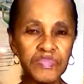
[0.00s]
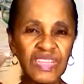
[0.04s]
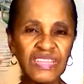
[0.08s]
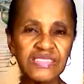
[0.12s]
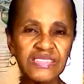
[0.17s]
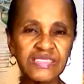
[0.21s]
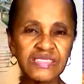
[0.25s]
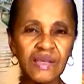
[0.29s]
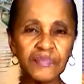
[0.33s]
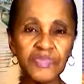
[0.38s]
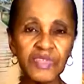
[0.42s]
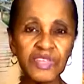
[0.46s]

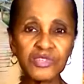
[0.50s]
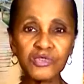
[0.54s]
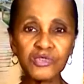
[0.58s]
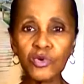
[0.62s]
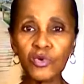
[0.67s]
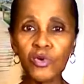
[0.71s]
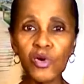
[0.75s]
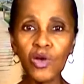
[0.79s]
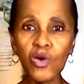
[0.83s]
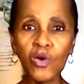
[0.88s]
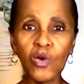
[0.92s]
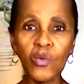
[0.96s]
something's
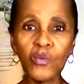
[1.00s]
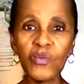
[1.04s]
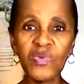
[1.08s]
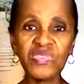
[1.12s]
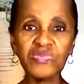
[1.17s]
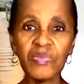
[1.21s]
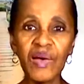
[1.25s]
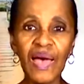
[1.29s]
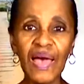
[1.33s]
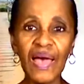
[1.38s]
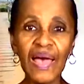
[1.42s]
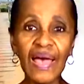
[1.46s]
going on with
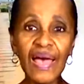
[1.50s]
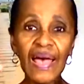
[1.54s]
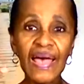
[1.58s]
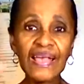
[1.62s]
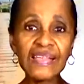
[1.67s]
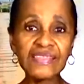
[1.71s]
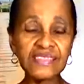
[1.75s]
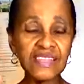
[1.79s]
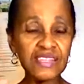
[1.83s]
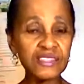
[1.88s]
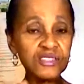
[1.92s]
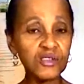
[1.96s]
my
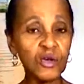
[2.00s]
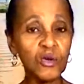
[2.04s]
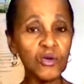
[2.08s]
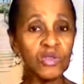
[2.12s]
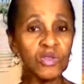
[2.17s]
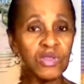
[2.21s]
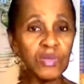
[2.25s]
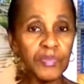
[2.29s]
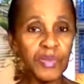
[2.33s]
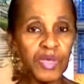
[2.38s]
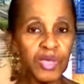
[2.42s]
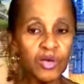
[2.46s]
eyes, it's
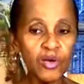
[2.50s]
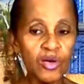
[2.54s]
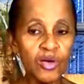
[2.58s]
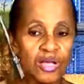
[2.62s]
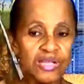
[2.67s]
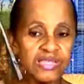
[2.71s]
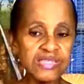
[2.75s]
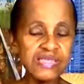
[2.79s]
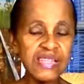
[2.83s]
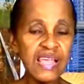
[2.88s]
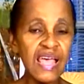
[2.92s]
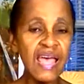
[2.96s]
only
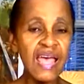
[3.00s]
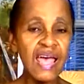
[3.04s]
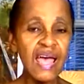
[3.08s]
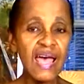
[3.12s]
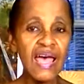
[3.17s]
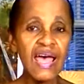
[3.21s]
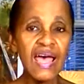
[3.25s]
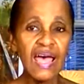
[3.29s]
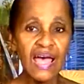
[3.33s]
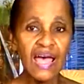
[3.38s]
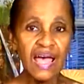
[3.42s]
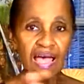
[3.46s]
because
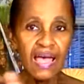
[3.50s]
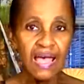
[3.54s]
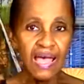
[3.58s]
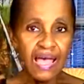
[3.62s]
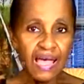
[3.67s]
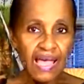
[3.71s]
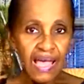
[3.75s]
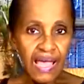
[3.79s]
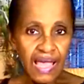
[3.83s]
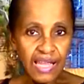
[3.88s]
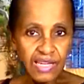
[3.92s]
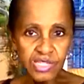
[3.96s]

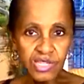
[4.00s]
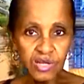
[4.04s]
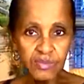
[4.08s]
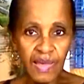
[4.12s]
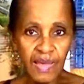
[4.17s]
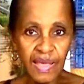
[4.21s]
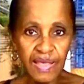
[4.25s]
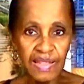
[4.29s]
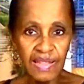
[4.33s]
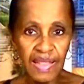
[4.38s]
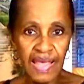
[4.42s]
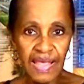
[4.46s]
I took
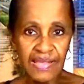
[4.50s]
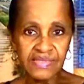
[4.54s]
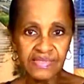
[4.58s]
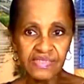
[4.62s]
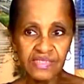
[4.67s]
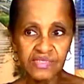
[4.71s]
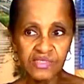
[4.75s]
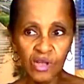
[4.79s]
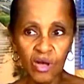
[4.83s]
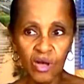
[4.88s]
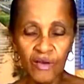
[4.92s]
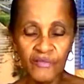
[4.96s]
my
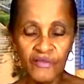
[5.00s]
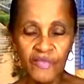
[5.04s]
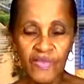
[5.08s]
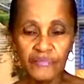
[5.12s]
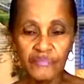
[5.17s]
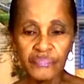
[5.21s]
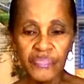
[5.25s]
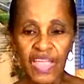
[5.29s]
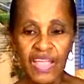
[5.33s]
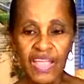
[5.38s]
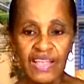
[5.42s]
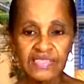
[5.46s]
glasses off.
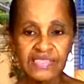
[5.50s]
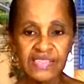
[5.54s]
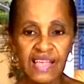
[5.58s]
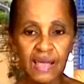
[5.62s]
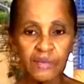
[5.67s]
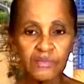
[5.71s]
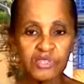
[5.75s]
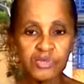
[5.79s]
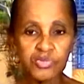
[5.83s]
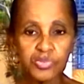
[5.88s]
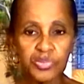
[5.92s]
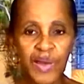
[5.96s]
As I
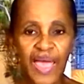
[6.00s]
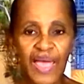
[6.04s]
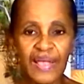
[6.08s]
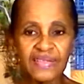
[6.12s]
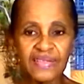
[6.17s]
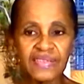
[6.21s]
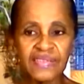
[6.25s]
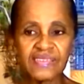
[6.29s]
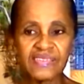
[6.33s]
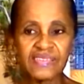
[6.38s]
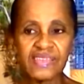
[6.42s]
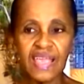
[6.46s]
was
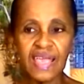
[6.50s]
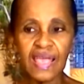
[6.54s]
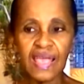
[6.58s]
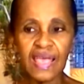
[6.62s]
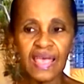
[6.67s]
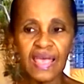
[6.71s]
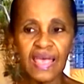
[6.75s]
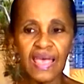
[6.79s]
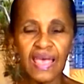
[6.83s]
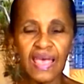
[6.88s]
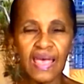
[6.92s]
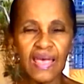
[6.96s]
practicing
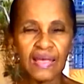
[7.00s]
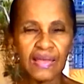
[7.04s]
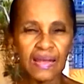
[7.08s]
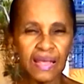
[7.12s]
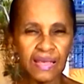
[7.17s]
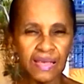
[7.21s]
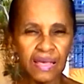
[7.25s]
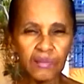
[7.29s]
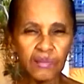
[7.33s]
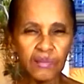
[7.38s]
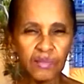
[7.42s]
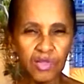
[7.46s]
and I
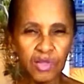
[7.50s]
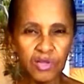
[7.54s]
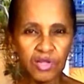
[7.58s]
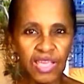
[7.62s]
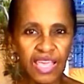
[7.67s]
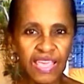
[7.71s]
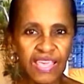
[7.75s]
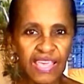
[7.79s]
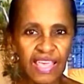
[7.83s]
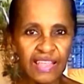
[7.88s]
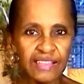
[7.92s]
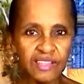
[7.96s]
kept
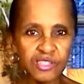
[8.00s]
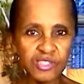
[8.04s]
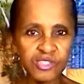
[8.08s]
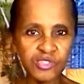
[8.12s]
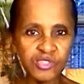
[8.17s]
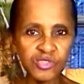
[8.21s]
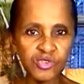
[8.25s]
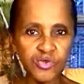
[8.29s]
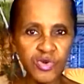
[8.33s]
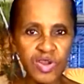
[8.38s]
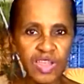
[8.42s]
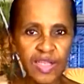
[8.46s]
looking at the
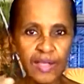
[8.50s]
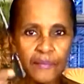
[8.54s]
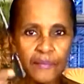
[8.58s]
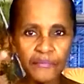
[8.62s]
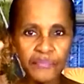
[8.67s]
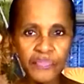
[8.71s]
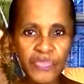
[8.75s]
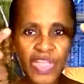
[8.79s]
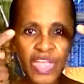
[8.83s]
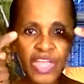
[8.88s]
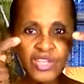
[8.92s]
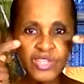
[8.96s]

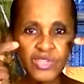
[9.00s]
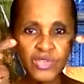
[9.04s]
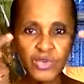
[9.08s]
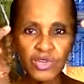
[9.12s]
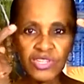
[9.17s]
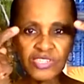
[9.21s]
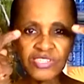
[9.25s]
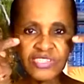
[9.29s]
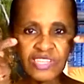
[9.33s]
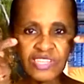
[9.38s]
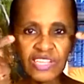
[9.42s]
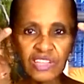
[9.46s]
screen, you
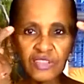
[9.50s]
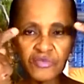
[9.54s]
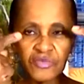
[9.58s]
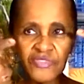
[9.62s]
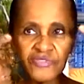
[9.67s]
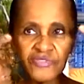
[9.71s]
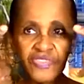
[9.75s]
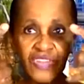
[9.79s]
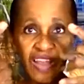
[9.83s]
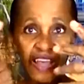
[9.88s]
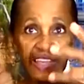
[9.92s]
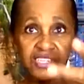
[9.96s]
could see the
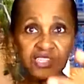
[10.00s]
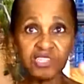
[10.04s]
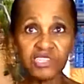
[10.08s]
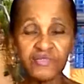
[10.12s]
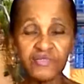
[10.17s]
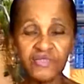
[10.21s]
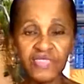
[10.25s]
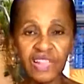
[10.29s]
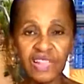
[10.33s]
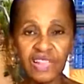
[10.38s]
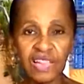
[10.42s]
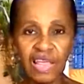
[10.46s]
reflection
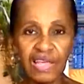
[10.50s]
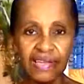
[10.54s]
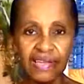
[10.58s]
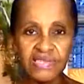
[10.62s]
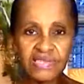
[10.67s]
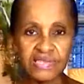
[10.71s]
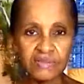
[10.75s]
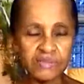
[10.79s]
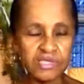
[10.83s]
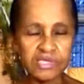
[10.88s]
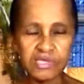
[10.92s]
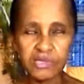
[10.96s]
of the lights.
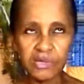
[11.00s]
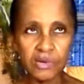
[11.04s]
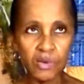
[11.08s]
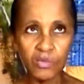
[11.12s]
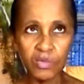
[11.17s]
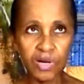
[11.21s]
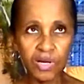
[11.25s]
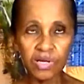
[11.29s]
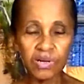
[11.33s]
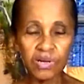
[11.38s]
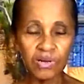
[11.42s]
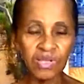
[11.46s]
I'm still
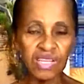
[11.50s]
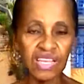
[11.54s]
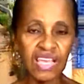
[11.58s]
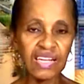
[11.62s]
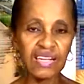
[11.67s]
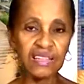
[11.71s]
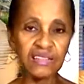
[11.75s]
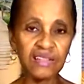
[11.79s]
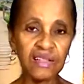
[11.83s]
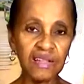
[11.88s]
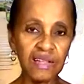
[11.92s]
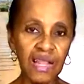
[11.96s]
working on
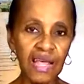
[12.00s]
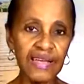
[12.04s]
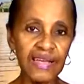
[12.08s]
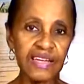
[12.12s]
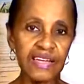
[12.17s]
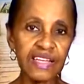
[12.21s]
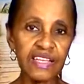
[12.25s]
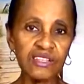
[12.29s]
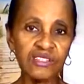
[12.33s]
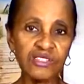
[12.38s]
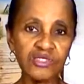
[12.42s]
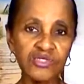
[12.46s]
getting the
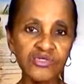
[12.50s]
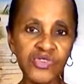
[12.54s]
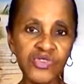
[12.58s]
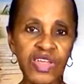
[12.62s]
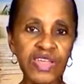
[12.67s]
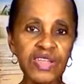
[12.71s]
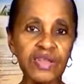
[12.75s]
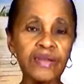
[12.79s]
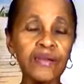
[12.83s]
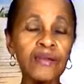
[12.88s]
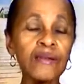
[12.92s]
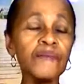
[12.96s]
lighting
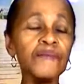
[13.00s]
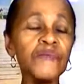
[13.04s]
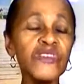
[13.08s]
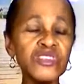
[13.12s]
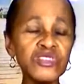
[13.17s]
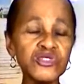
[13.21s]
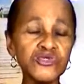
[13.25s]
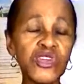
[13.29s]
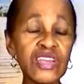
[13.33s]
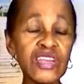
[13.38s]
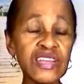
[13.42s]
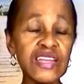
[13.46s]

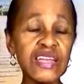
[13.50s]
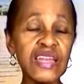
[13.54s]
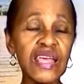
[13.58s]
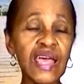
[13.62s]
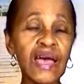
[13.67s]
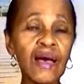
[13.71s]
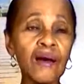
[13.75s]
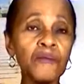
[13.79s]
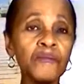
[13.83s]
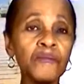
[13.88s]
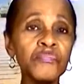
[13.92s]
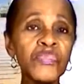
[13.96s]
straightened
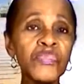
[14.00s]
out.